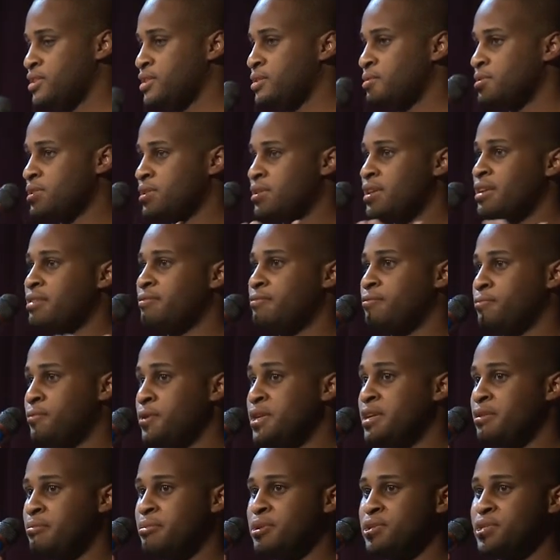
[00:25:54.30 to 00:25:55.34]
So there's a lot of
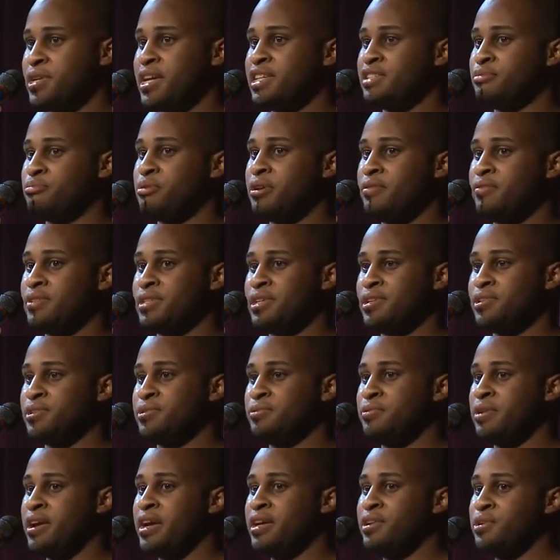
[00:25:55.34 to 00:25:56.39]
freedom in jazz
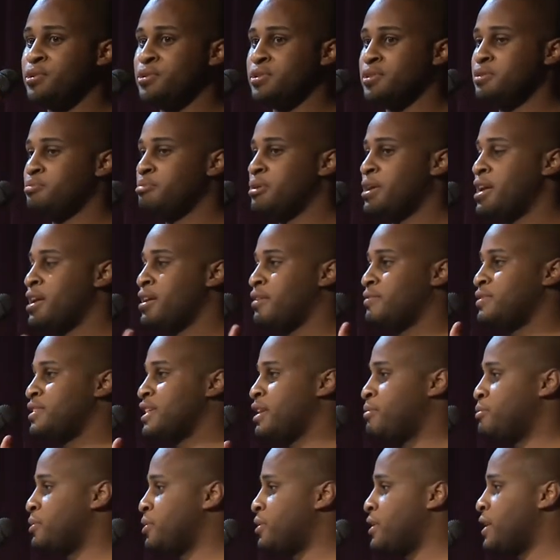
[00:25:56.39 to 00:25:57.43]
improvisation, right? You're just playing off the
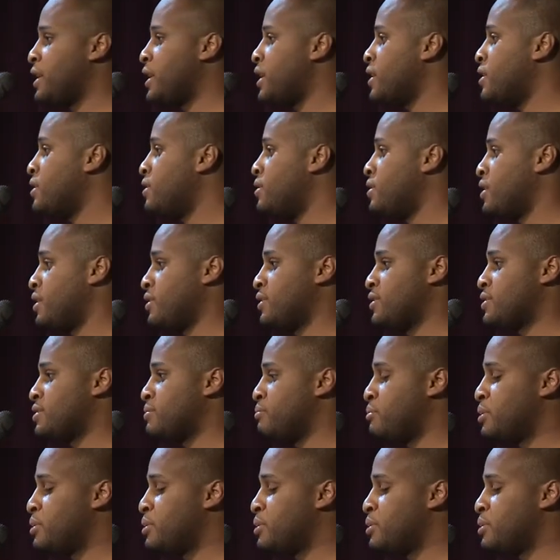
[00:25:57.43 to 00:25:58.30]
top of your head and nothing's